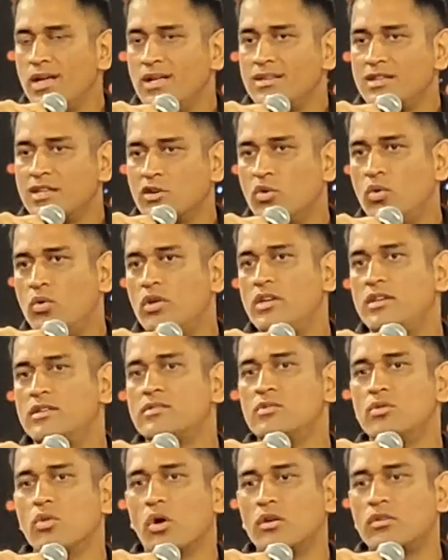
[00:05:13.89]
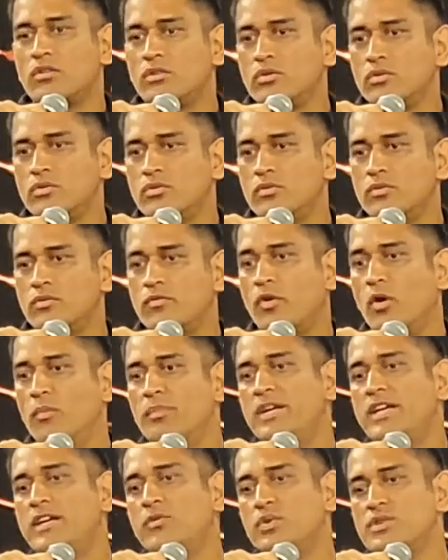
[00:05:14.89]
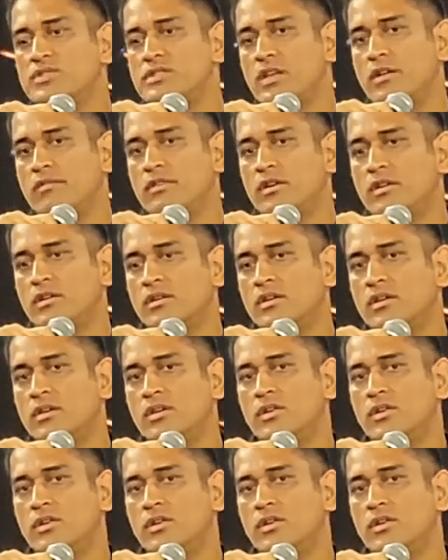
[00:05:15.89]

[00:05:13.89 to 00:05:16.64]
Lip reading: The goal is not to, for me it was never